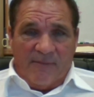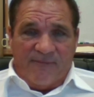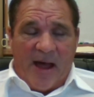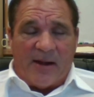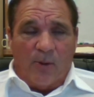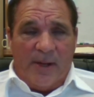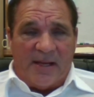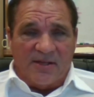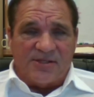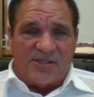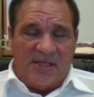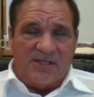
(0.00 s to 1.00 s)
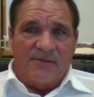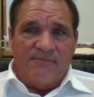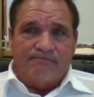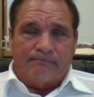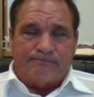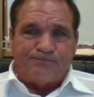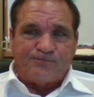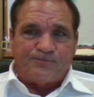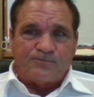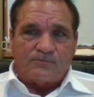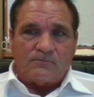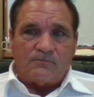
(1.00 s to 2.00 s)
final week of the season,
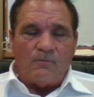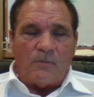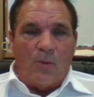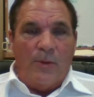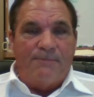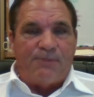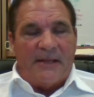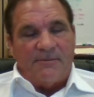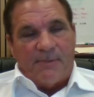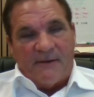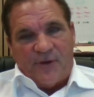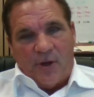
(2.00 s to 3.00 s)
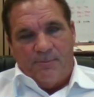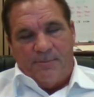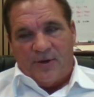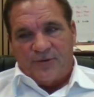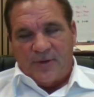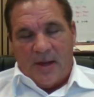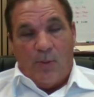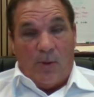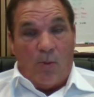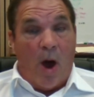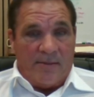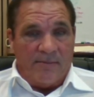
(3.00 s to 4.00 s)
we played the Buffalo Bills, and
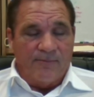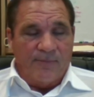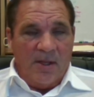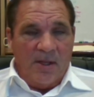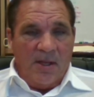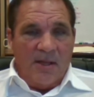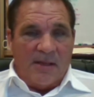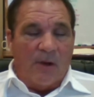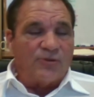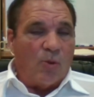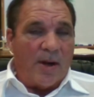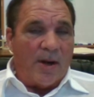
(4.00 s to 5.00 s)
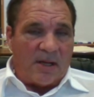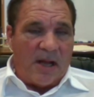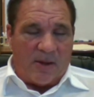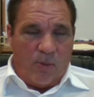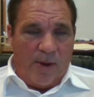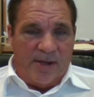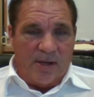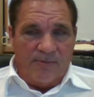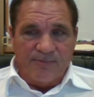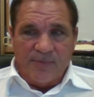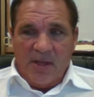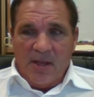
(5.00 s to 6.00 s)
we won. That was the 1 o'clock
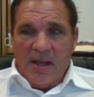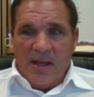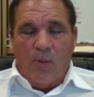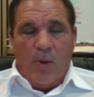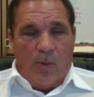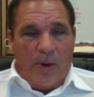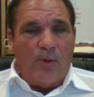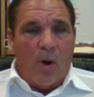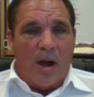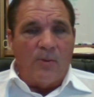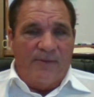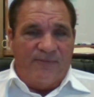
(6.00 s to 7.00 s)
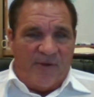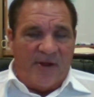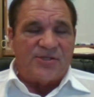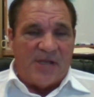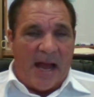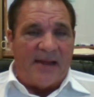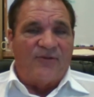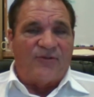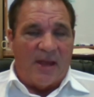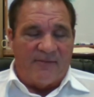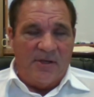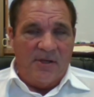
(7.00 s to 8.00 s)
window, and when we won, we finished
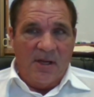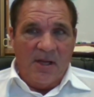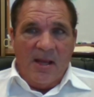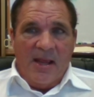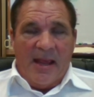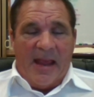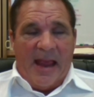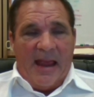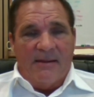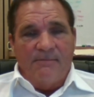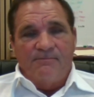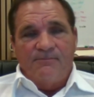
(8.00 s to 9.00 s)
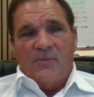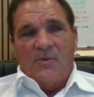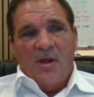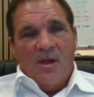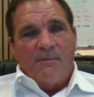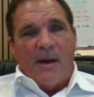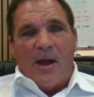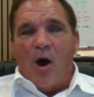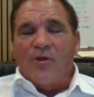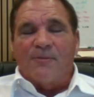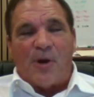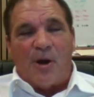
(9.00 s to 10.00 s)
9-7, and by
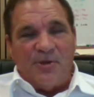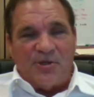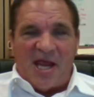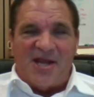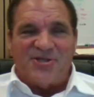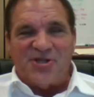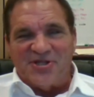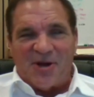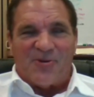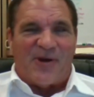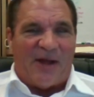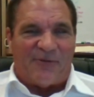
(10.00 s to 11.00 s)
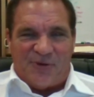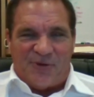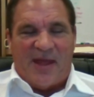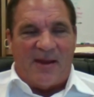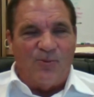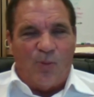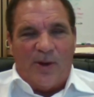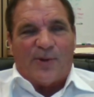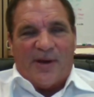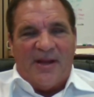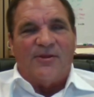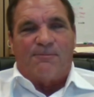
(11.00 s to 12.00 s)
all the permutations that were out there then, we
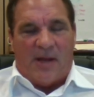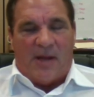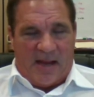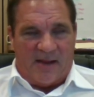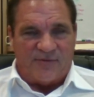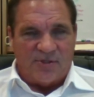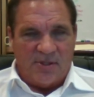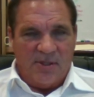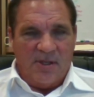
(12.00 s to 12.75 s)
were in the playoffs.